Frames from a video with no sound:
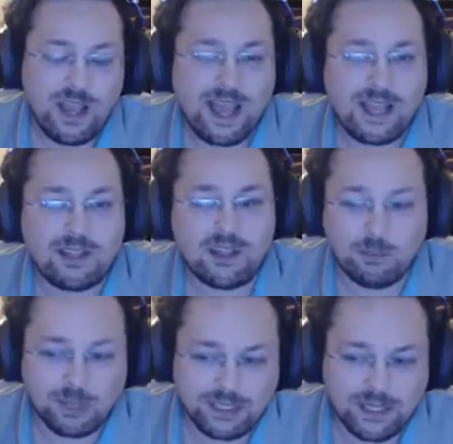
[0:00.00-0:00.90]
and
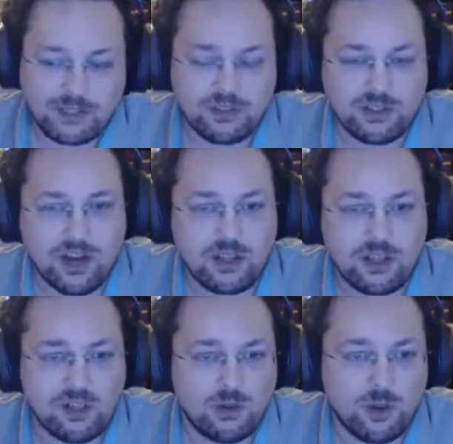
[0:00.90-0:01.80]
completely undercut
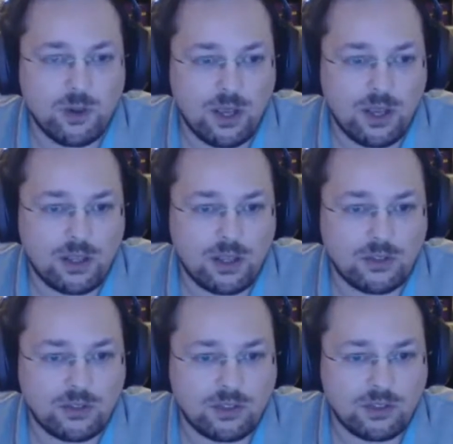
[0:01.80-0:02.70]
you
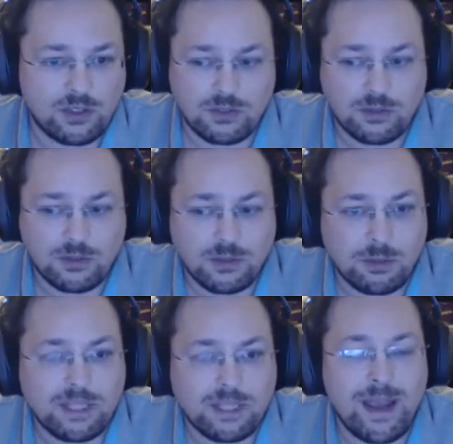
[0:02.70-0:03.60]
and
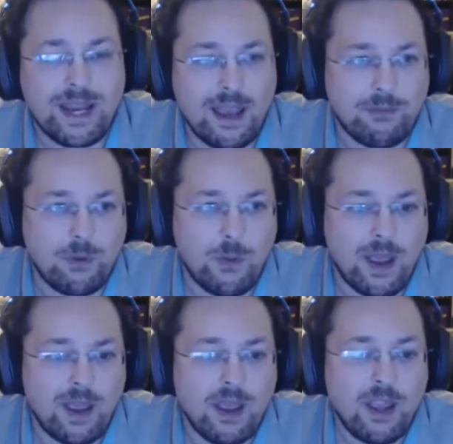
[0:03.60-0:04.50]
completely make
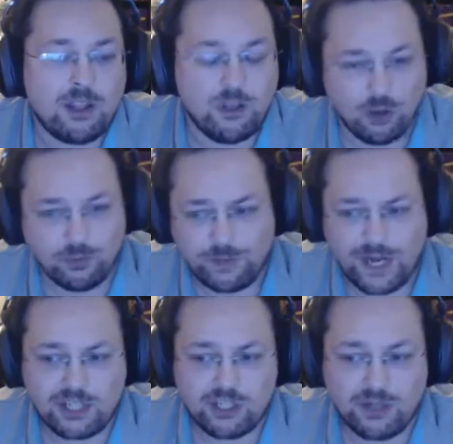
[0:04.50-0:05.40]
everywhere
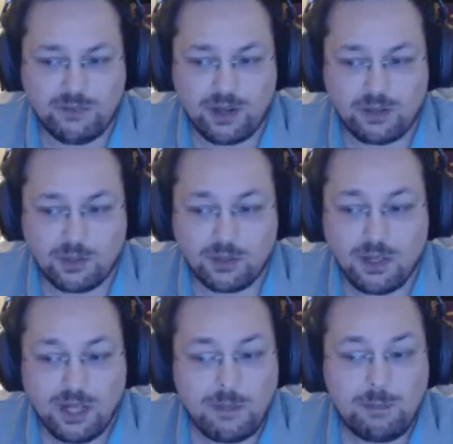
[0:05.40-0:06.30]
non-financially viable.
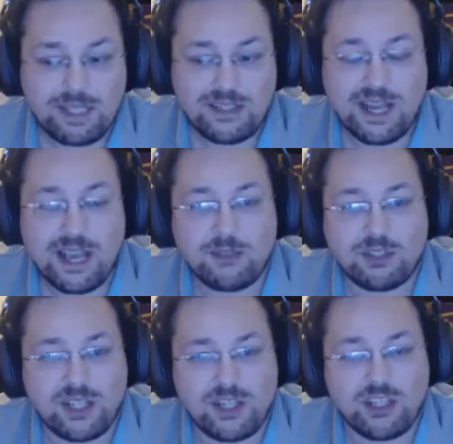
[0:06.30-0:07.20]
And BT have
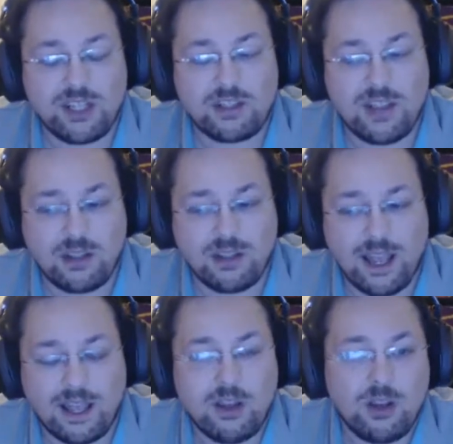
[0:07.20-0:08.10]
essentially done
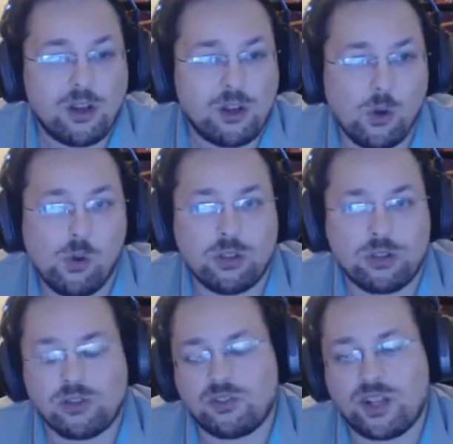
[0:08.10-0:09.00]
that all
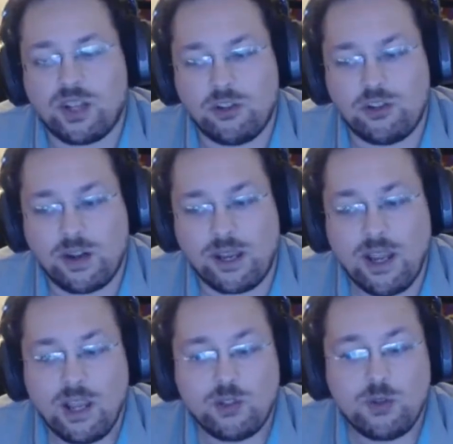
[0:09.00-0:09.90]
across the country,
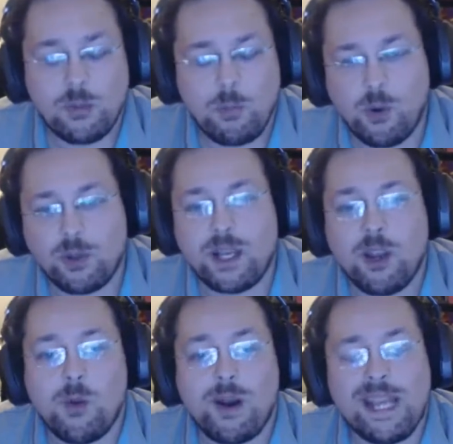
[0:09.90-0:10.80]
to the point
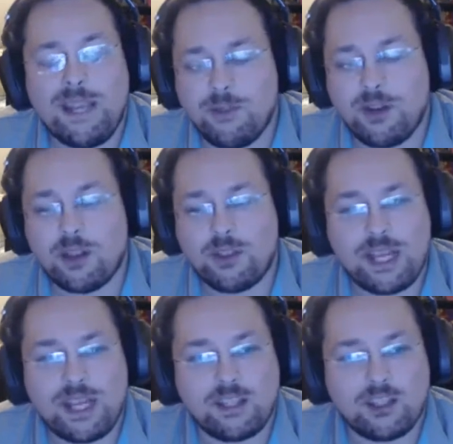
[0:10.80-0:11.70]
where even the